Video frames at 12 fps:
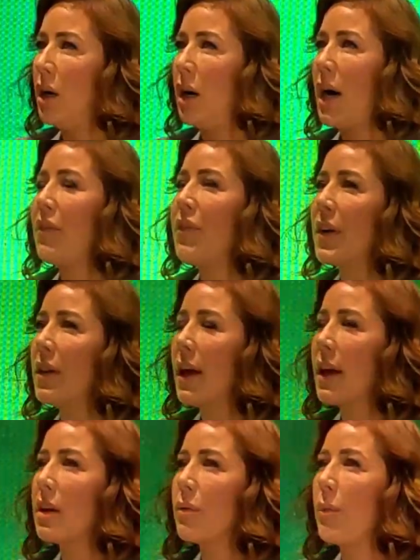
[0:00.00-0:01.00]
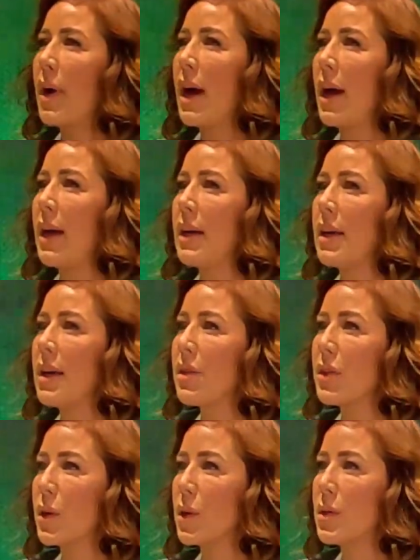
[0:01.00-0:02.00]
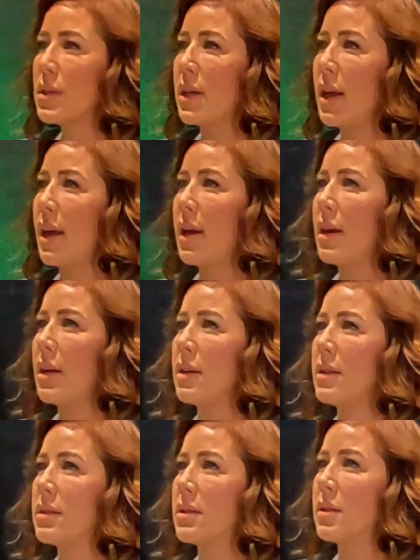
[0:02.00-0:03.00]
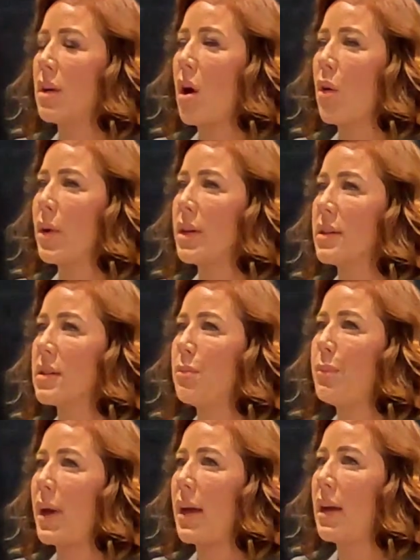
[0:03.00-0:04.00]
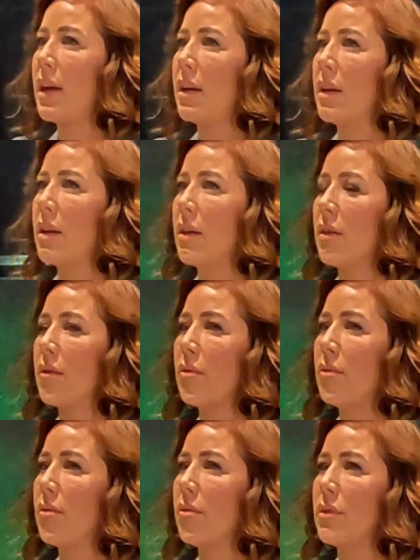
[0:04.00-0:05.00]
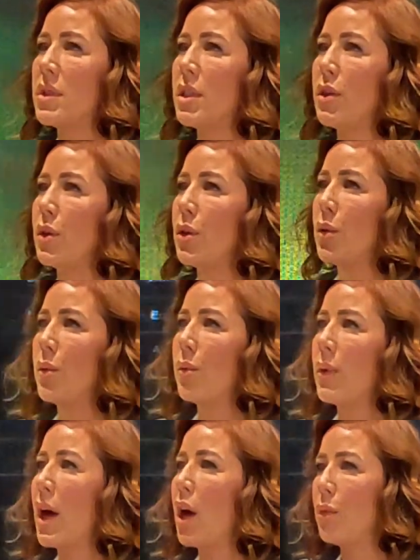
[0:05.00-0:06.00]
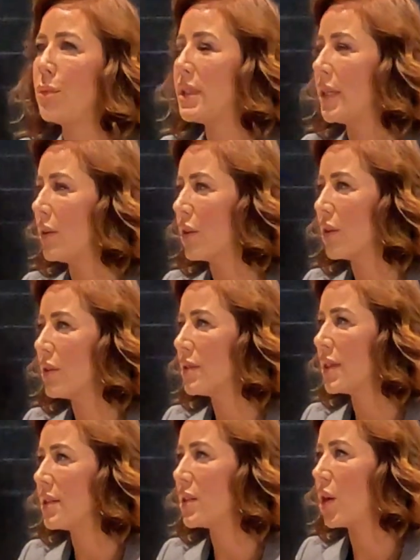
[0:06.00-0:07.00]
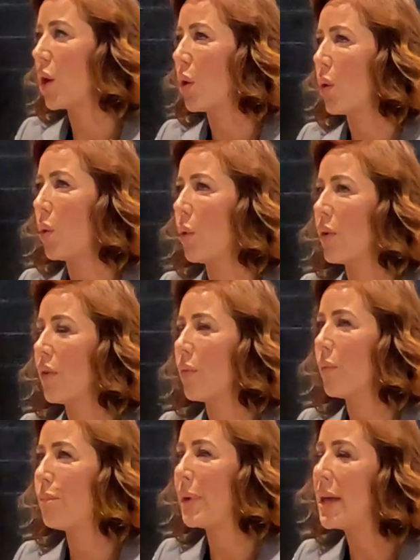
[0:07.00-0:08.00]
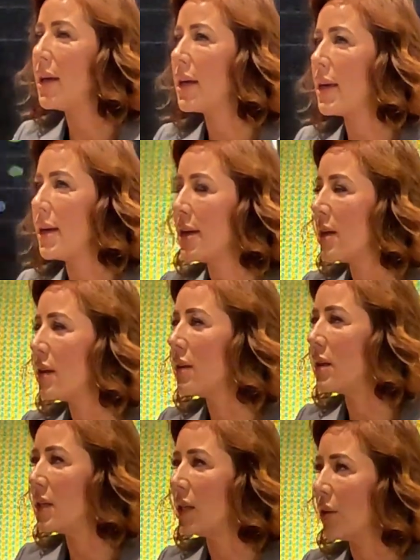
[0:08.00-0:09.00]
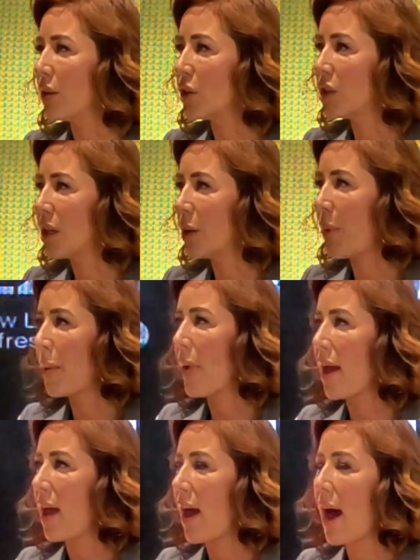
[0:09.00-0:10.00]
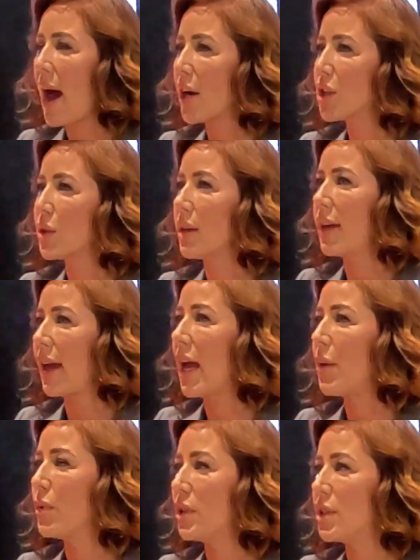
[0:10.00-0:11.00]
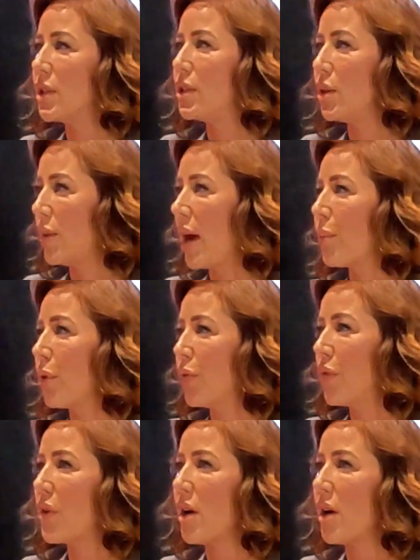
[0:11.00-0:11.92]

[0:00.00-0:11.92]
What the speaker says: I feel like my ethos has always been to help dealers, and so being in the dealership, I'm actually able to do that proof of